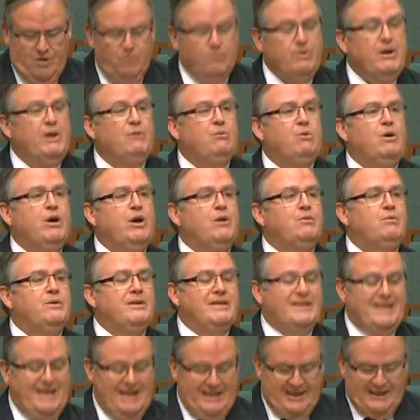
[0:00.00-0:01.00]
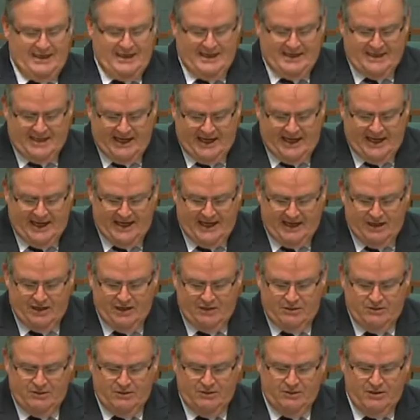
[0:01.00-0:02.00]
We have worked with Senator Day
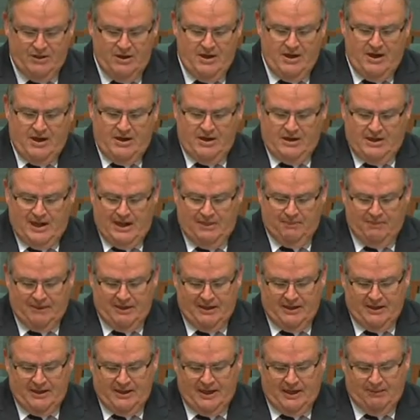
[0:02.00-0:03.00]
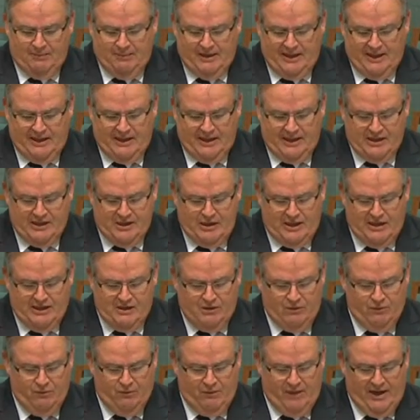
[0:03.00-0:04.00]
to keep the
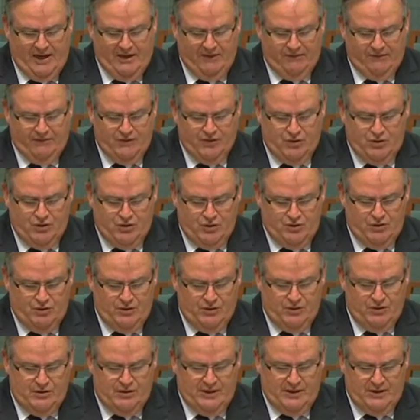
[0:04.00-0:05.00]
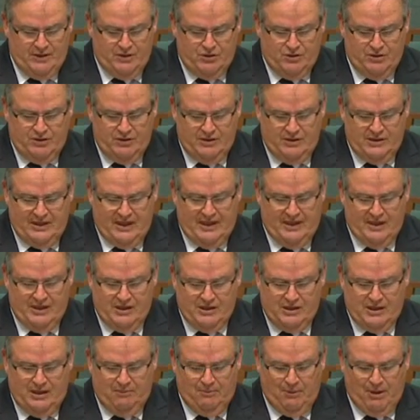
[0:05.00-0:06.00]
indexation rate for student debt at the
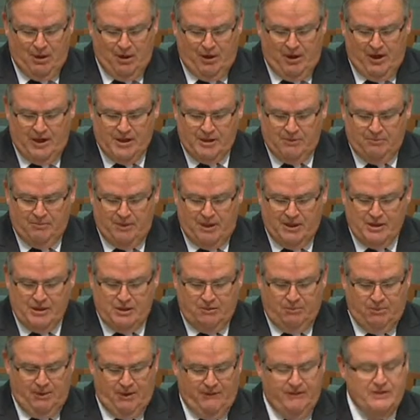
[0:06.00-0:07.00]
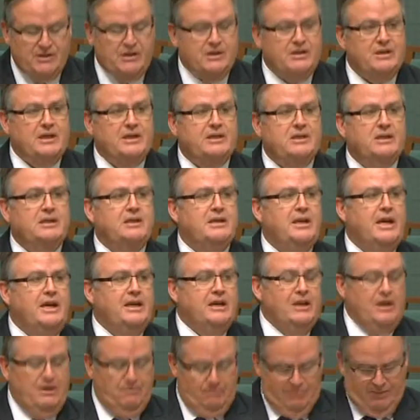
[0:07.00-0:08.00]
CPI as opposed to the previously suggested
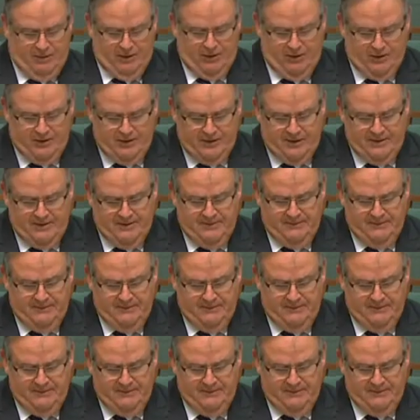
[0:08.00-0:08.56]
10-year bond